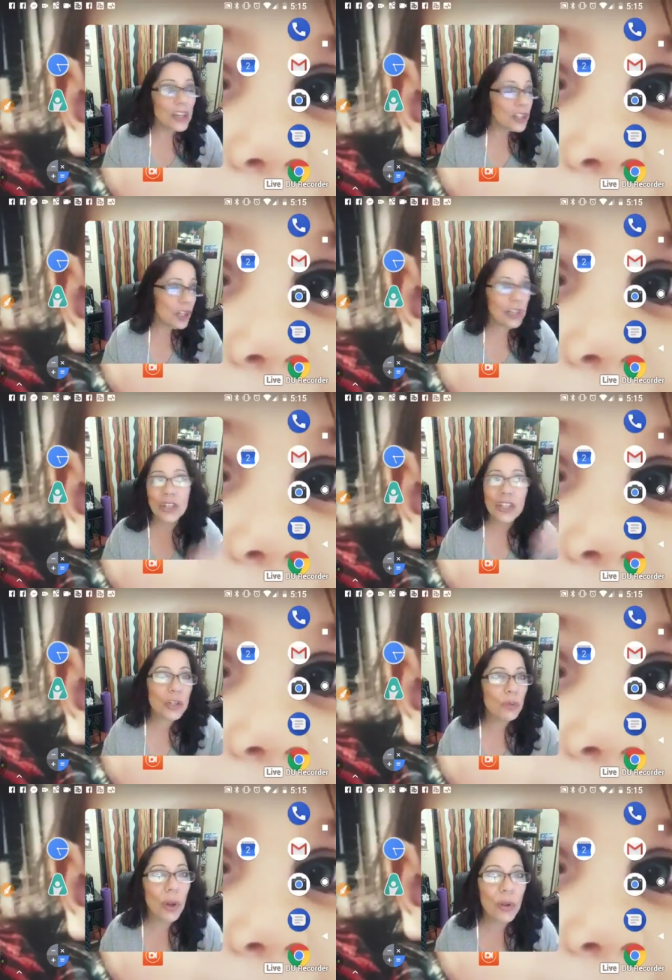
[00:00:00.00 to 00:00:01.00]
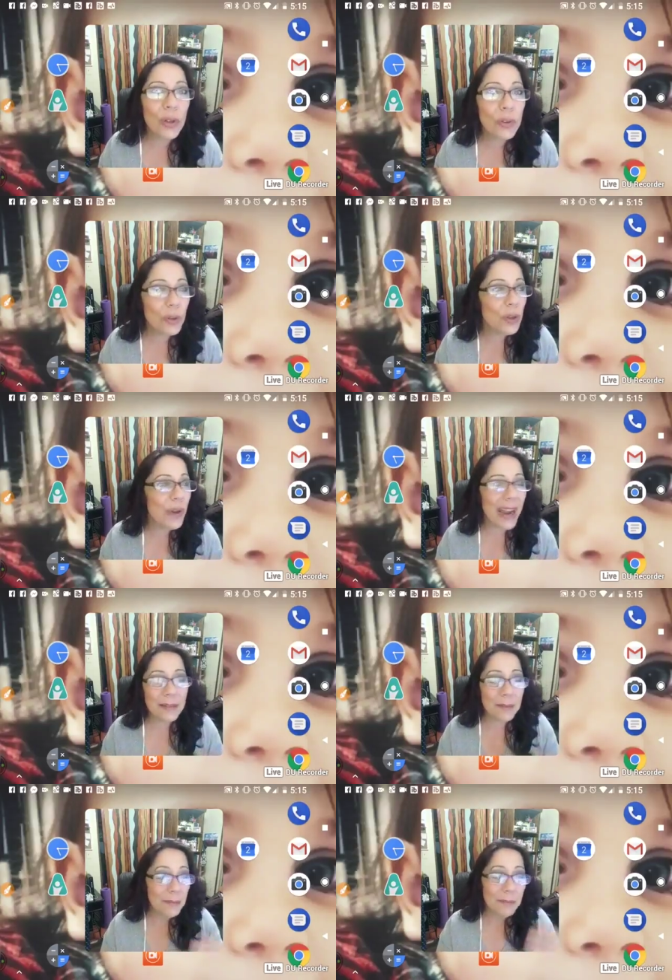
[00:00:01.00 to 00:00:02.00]
So you're scrolling through
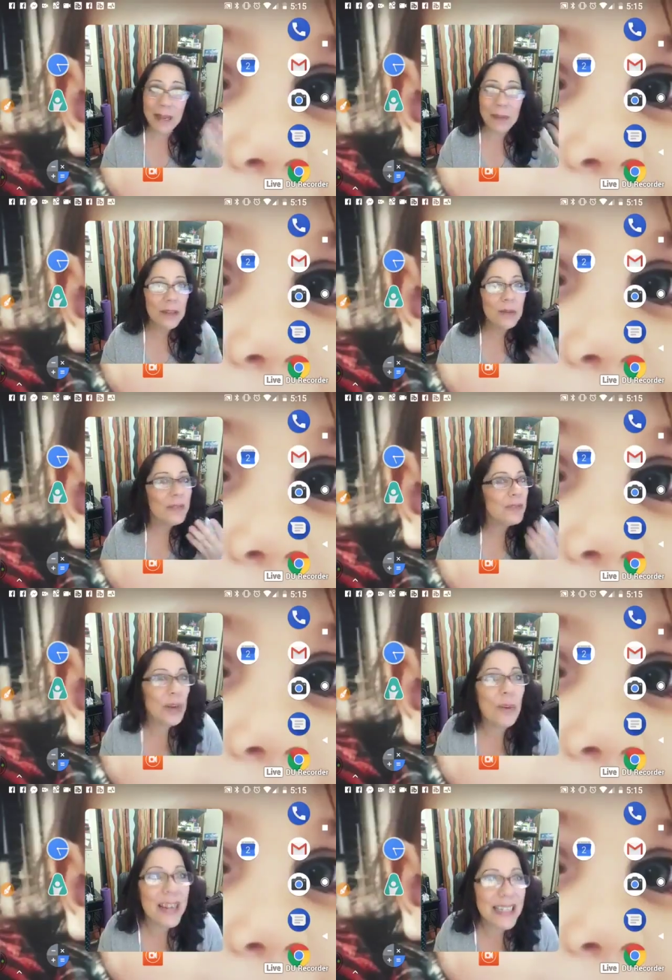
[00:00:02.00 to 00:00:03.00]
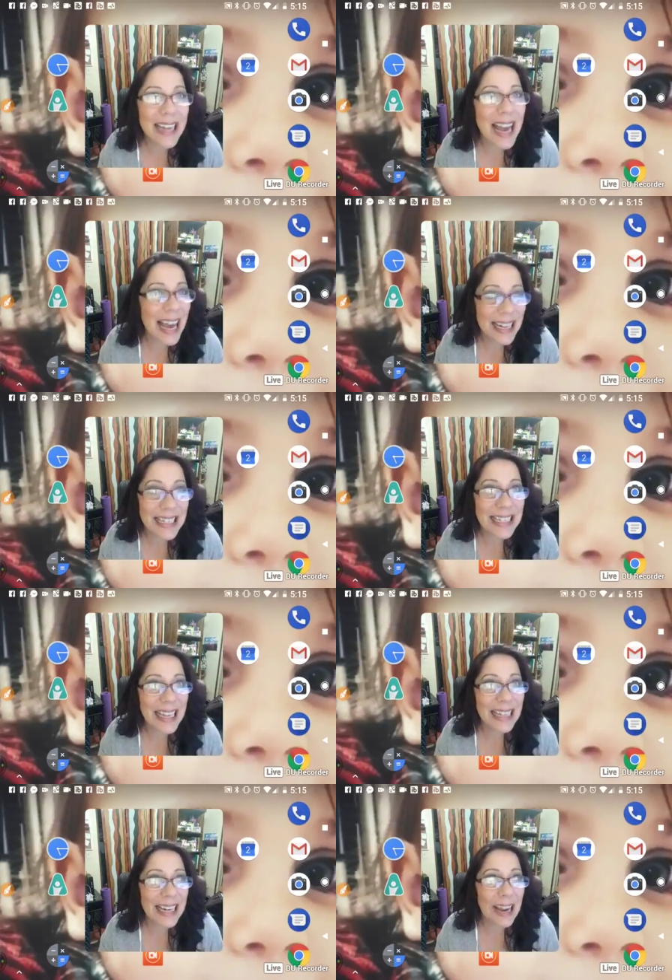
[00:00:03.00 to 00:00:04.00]
and maybe you have no idea how to
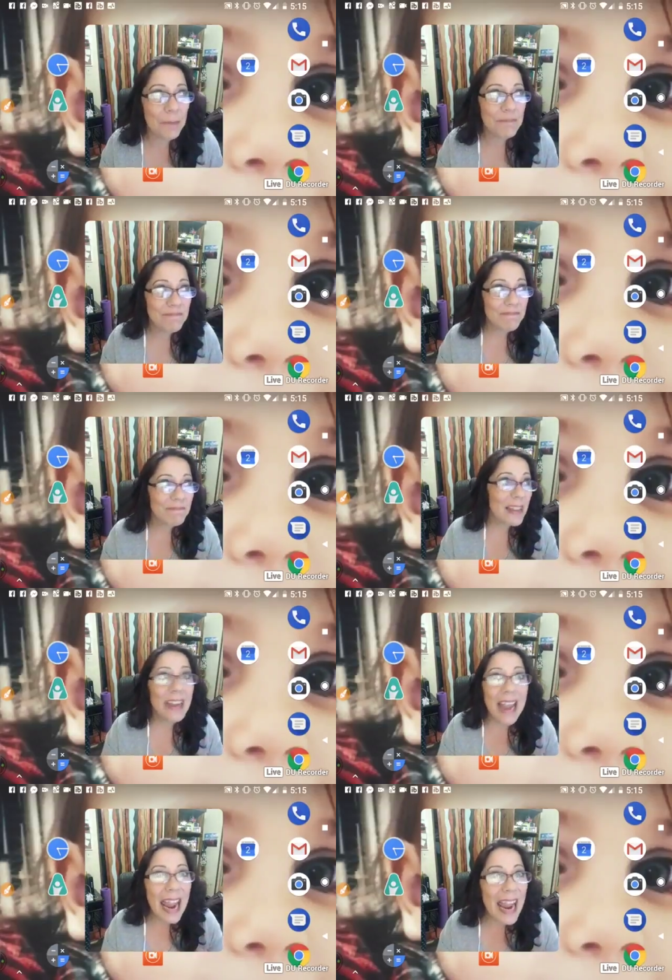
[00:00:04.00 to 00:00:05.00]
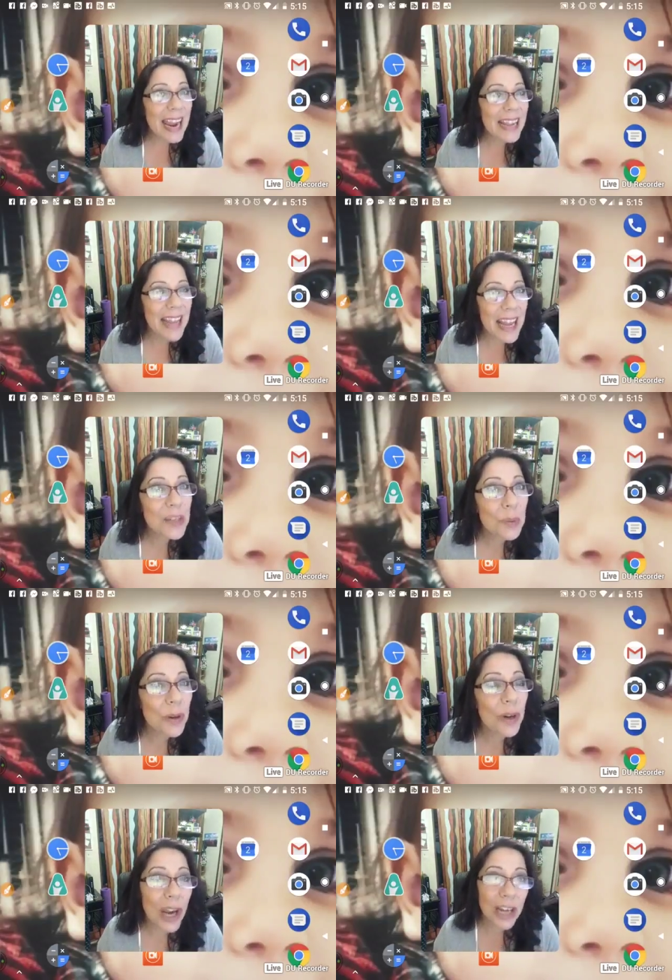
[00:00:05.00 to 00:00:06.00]
set it up. Hey, that's
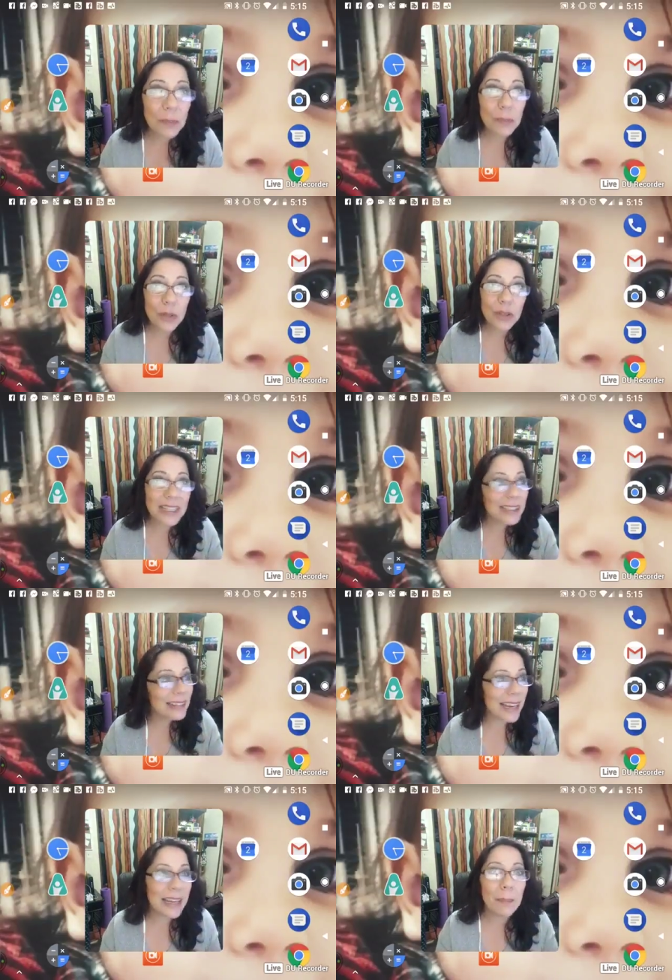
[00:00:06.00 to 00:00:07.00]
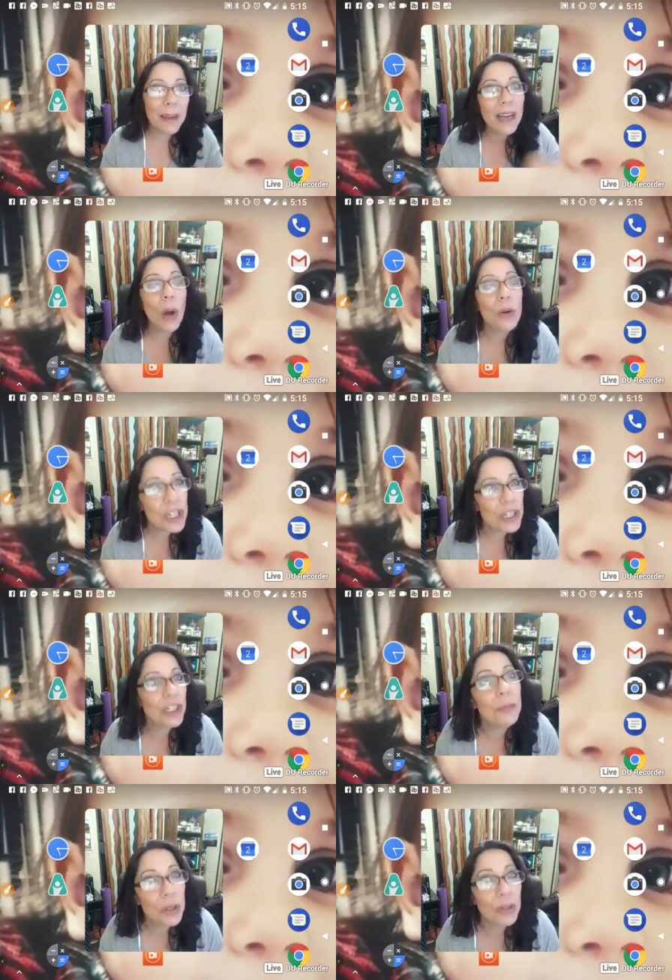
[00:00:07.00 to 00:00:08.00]
where a community like my coaching
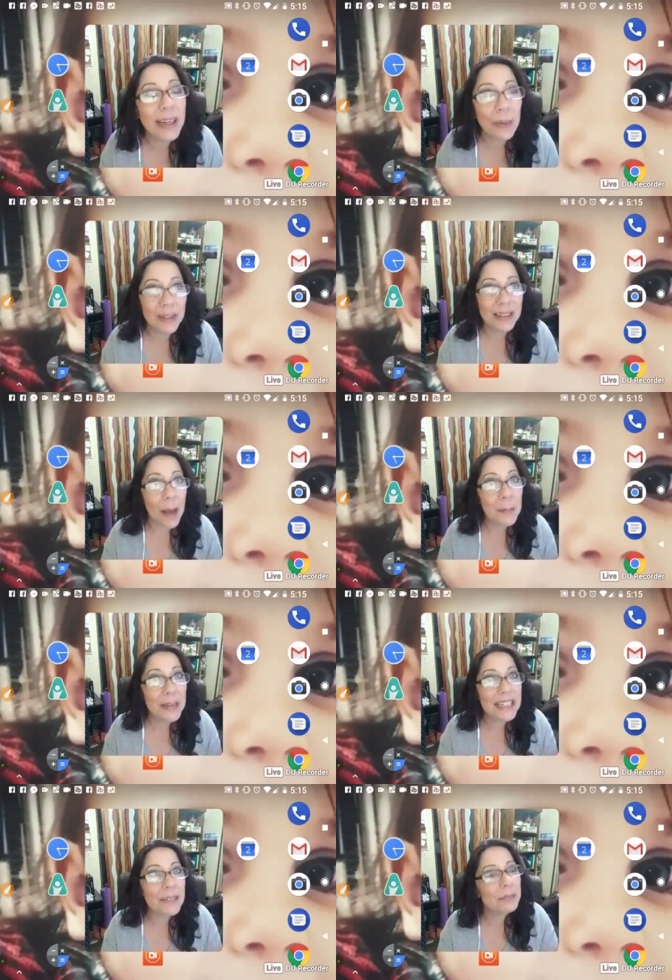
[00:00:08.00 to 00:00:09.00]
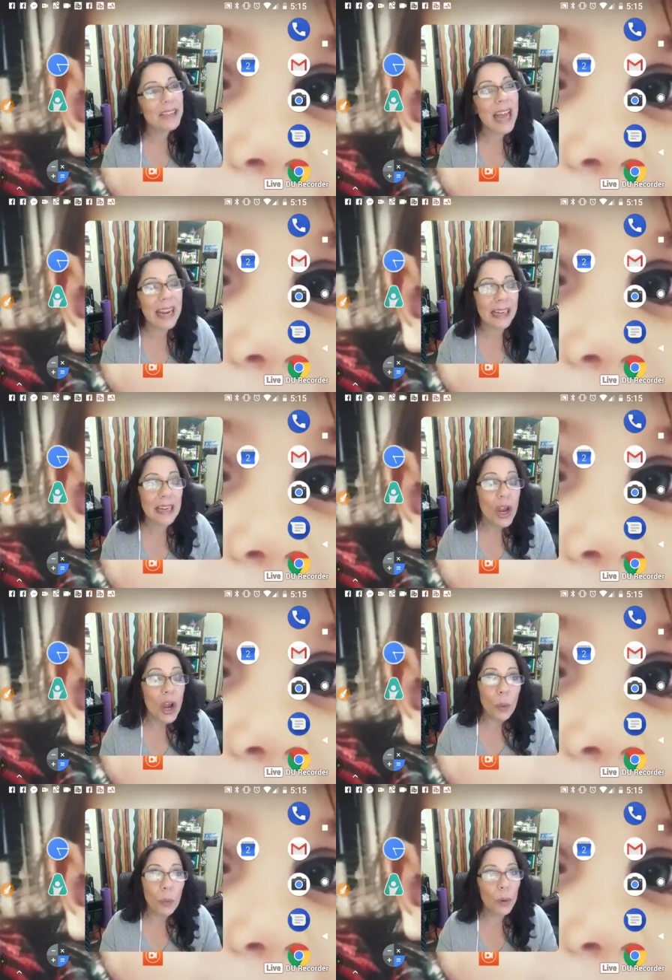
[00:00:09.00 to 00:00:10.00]
community would come into play,
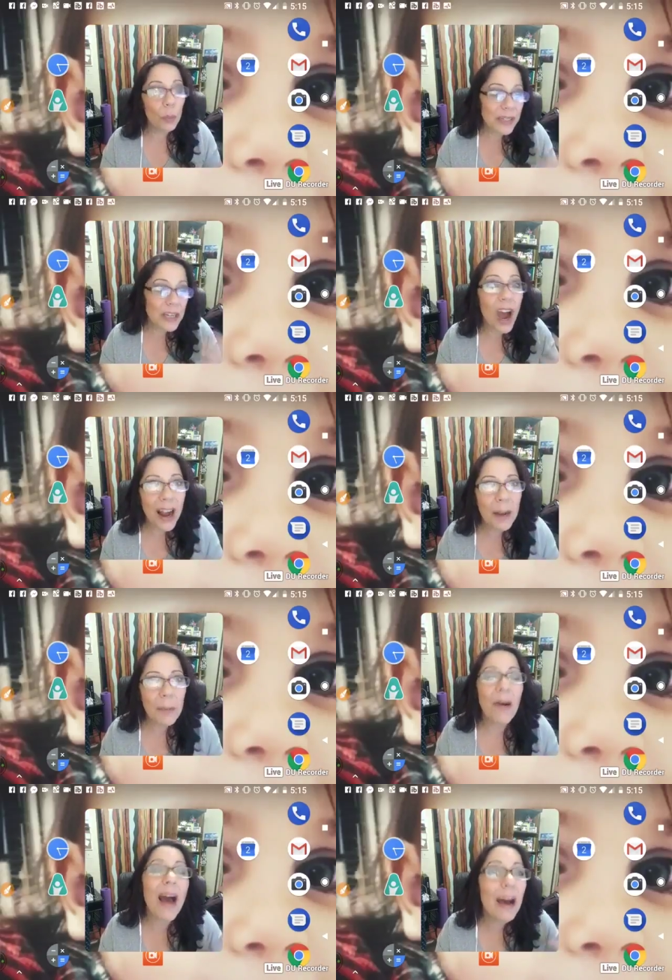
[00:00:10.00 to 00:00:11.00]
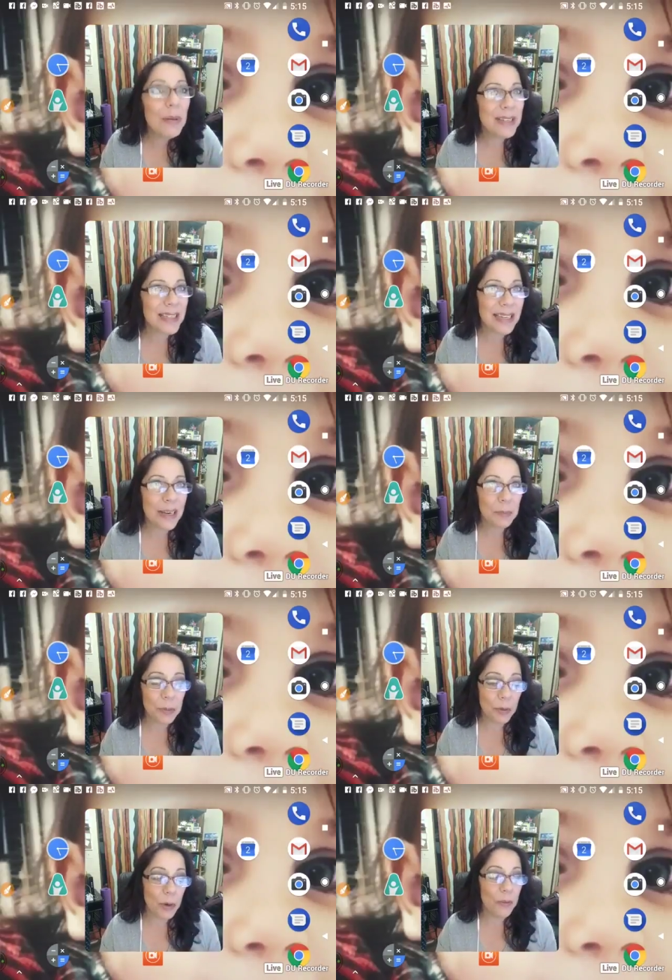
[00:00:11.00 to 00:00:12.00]
where we talk about how to set up your
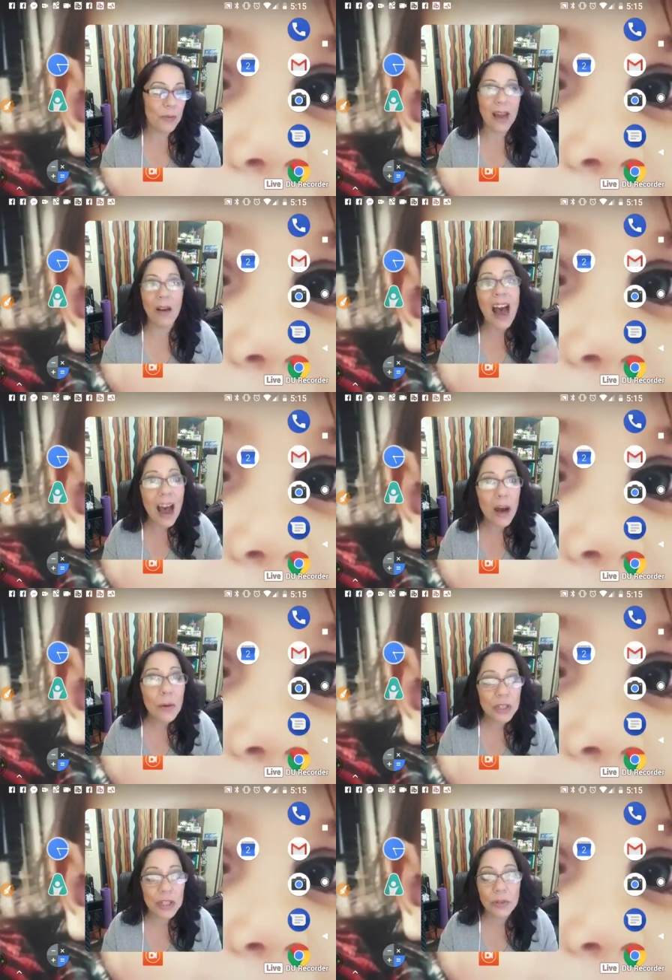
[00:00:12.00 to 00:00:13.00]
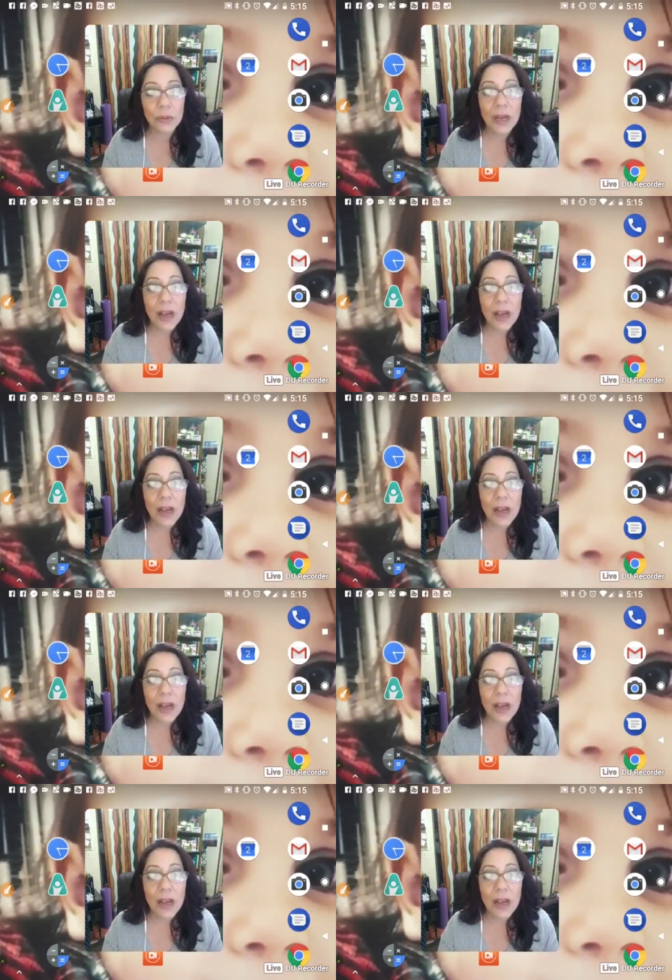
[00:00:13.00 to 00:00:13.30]
profile, how to